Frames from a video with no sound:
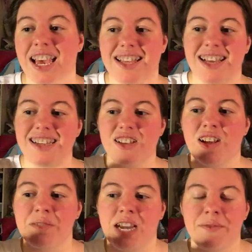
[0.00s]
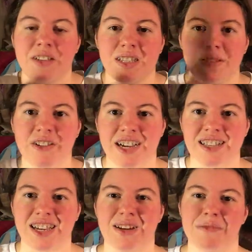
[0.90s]
And that is all I'm going to have for this video,
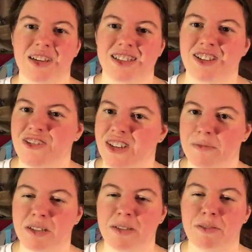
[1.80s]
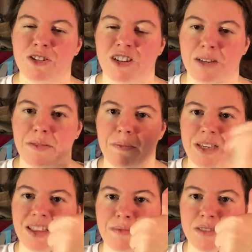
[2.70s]
guys. I hope you guys enjoyed. If you did, be sure to give it a
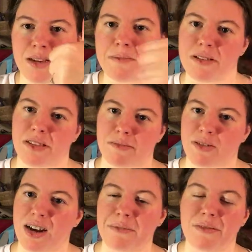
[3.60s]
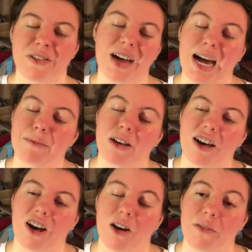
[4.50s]
big thumbs up and subscribe if you have
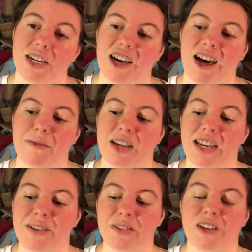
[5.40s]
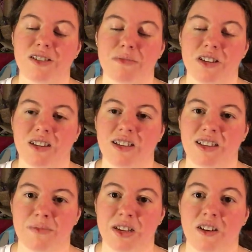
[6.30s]
not already. I'll have any videos mentioned in
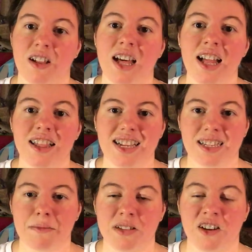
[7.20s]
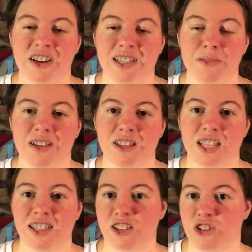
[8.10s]
this video linked down below, as well as
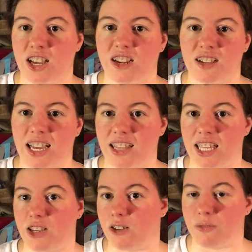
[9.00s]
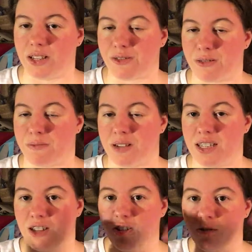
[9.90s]
Lisa's channel and the Goodreads group.
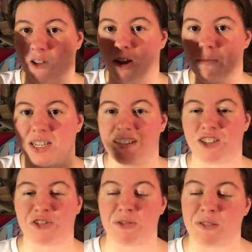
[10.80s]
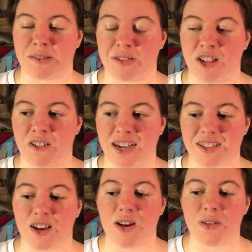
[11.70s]
Those will all be in the description box below,
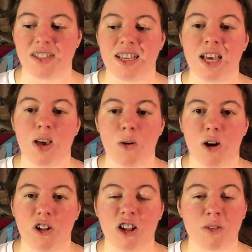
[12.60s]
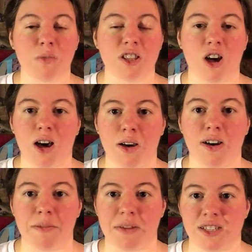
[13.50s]
as always, along with all
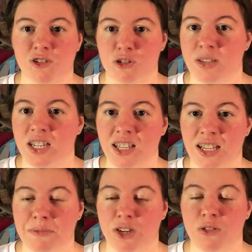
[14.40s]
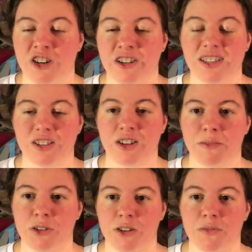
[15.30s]
of my social media links. My Twitter,
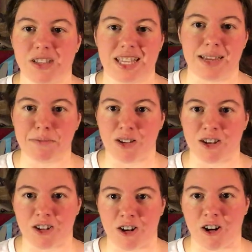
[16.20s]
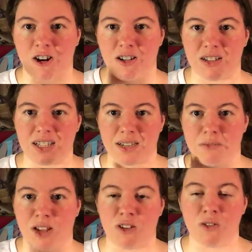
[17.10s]
Instagram, Goodreads, and blog are all linked down
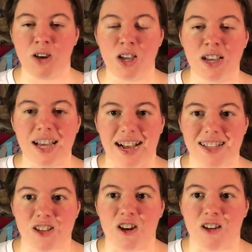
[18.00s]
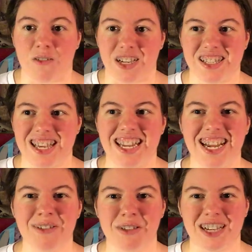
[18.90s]
below, as always. And
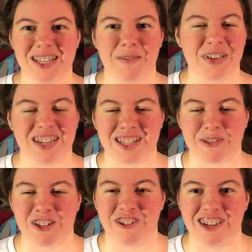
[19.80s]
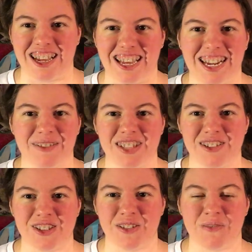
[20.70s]
I hope you guys have a fantastic rest of your day, and I will see
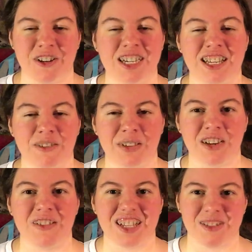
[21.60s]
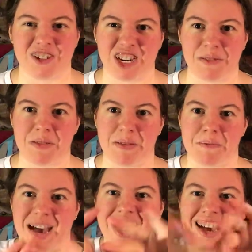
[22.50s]
you soon for another video. Thanks for watching, everybody.
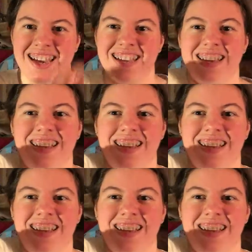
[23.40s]
Bye!